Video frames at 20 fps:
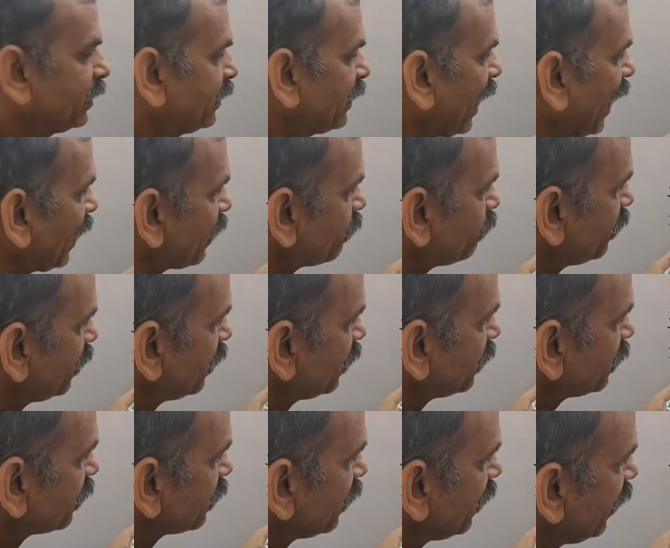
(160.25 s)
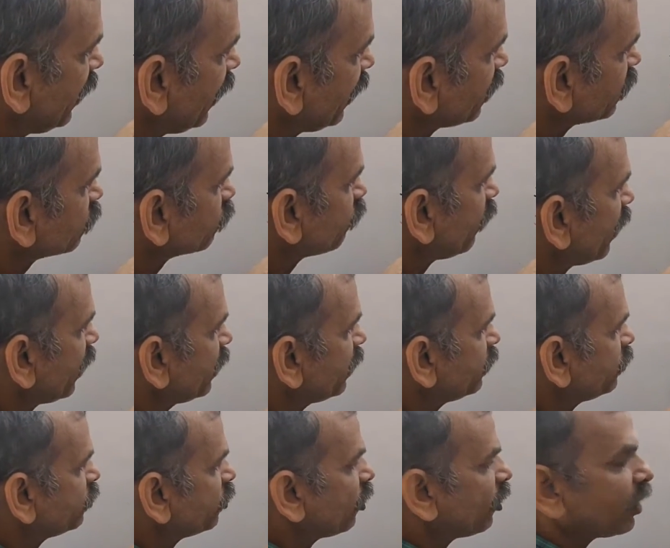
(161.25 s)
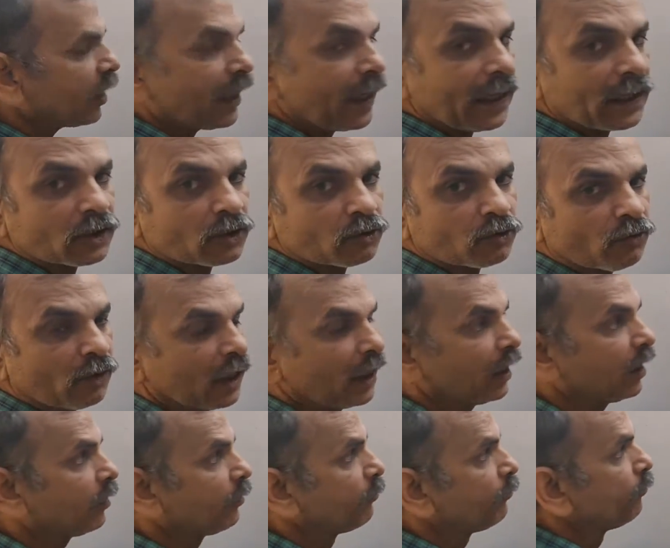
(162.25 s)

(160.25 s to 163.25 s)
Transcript: That means a square is your x square.